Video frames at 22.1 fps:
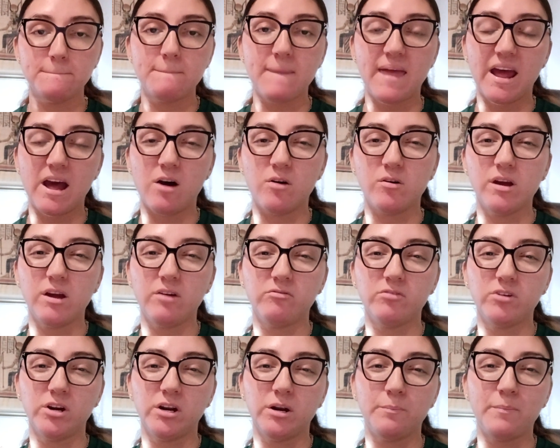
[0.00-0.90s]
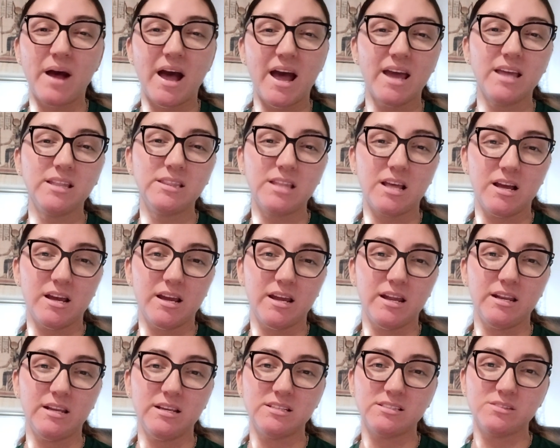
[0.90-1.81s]
However,
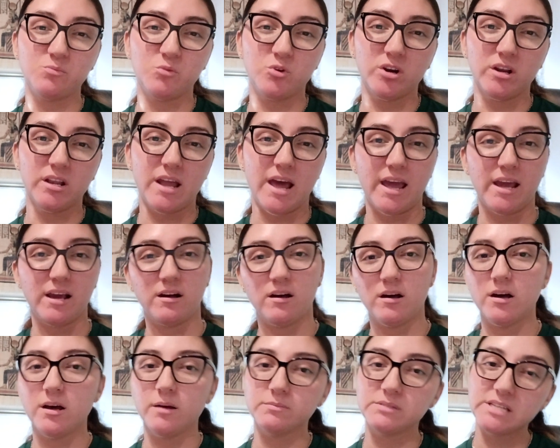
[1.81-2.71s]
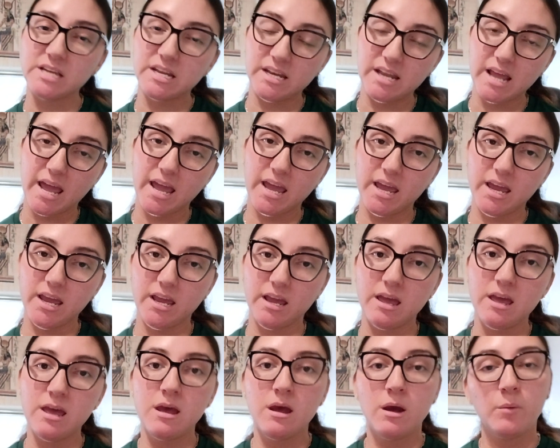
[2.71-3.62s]
Python is more like an up-to-date
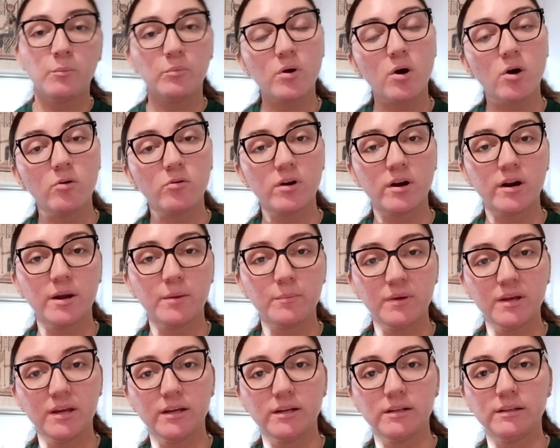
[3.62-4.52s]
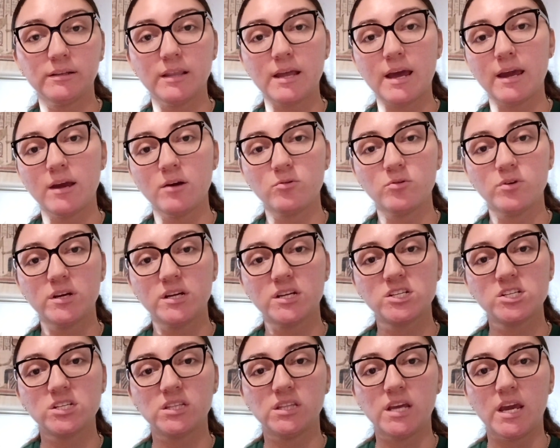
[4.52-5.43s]
programming
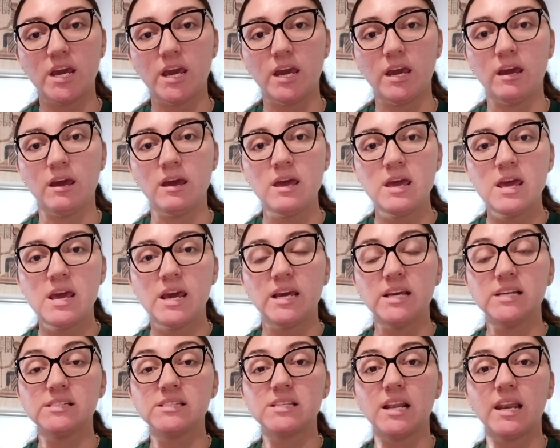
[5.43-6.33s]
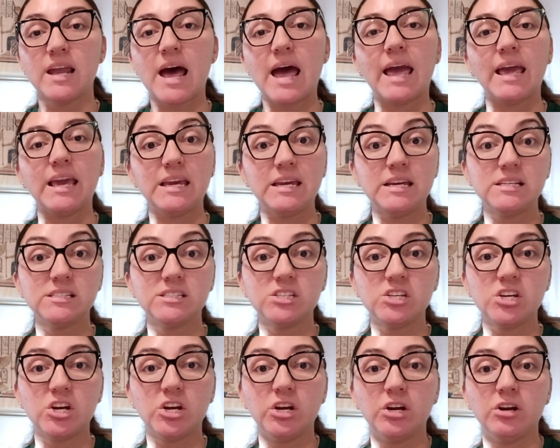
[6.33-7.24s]
language that is a lot
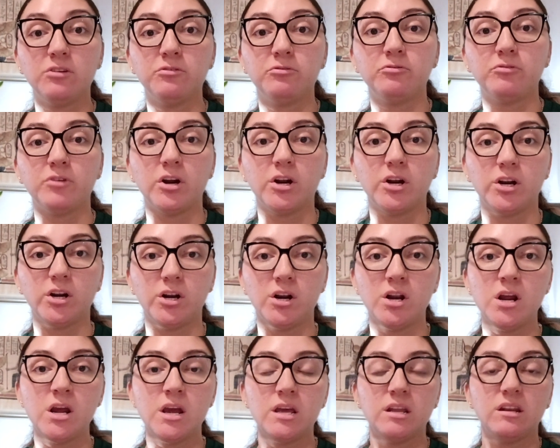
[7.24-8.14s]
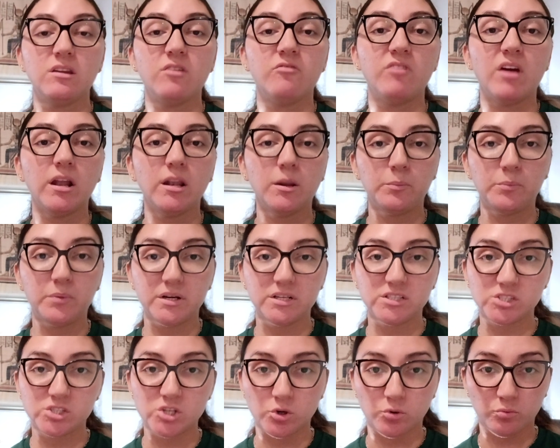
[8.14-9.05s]
easier for
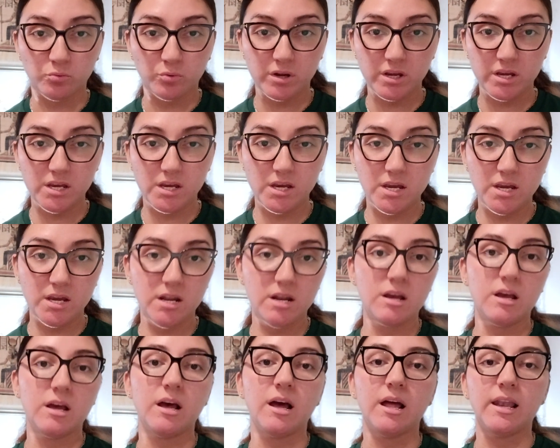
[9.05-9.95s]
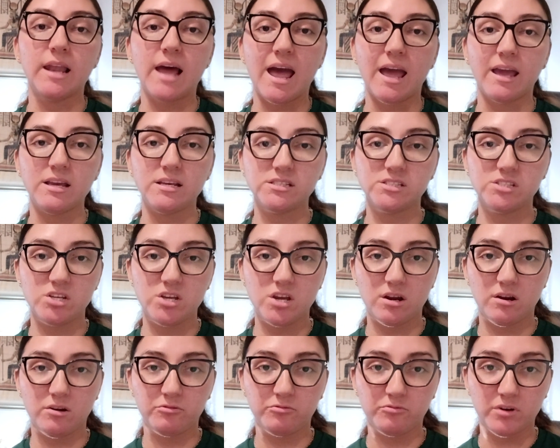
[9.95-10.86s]
developers to read, a lot
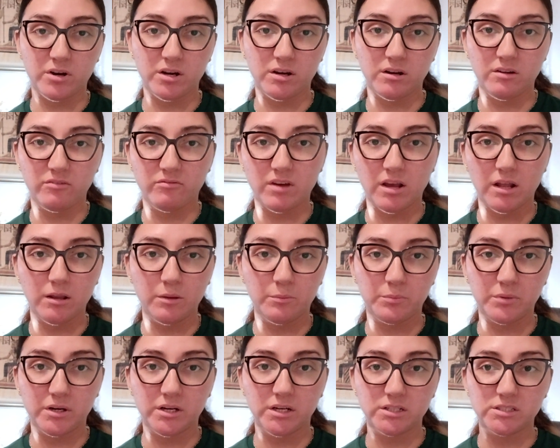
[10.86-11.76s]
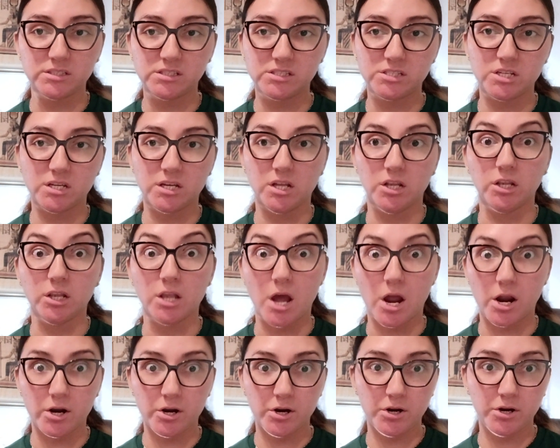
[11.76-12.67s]
easier for developers to
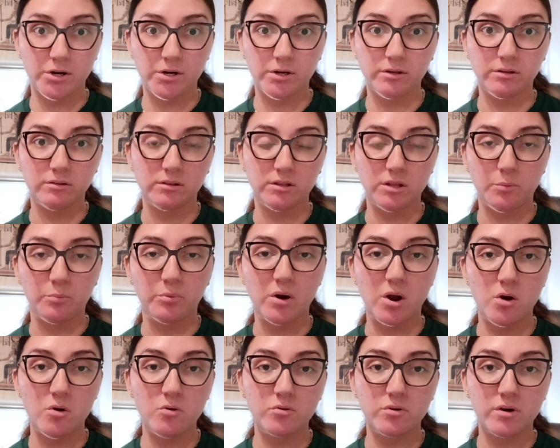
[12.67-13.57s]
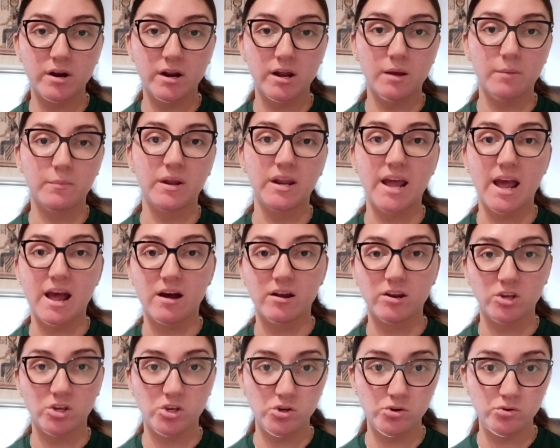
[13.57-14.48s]
learn the program and how
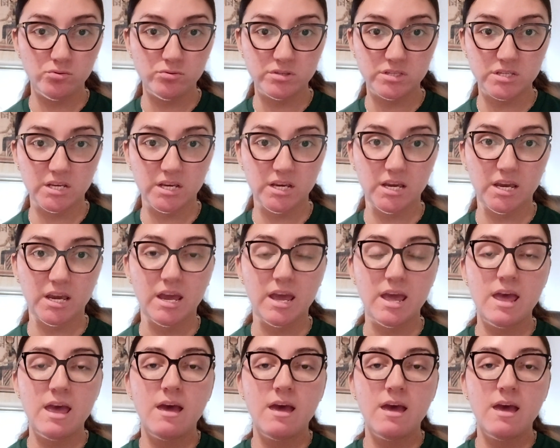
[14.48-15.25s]
to use it,